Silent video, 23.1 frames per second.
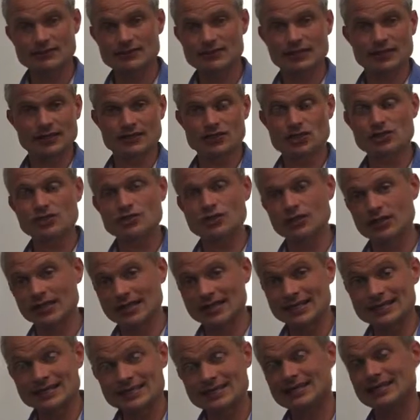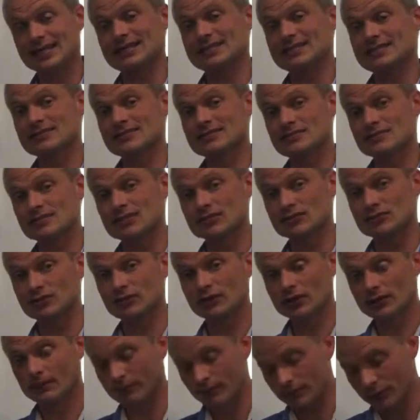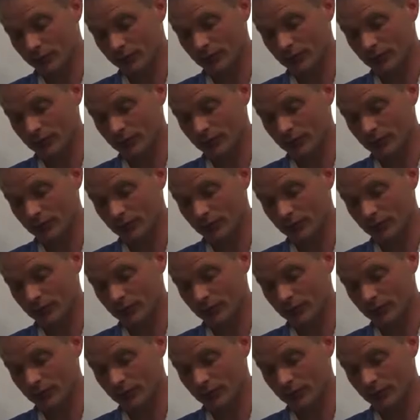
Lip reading: their sugar exudates into the soil and